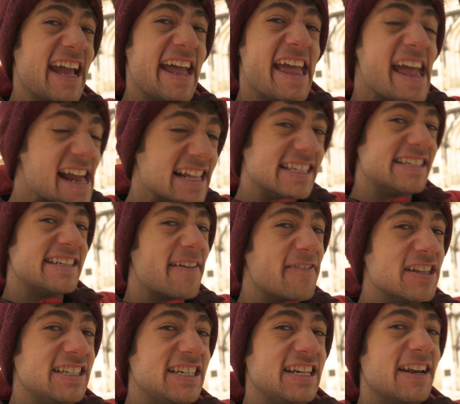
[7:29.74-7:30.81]
and
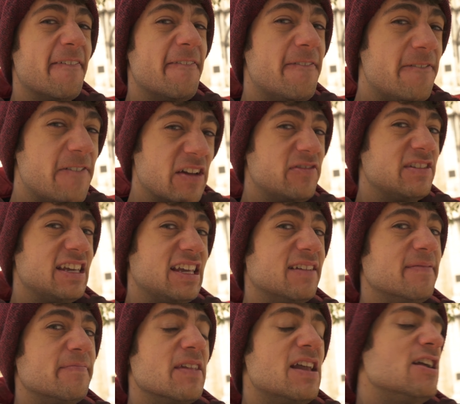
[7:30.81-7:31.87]
1750.
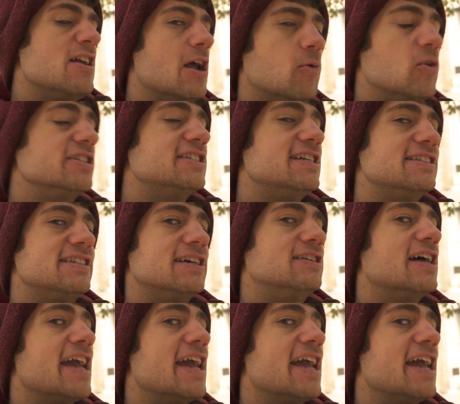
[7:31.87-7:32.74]
It wasn't until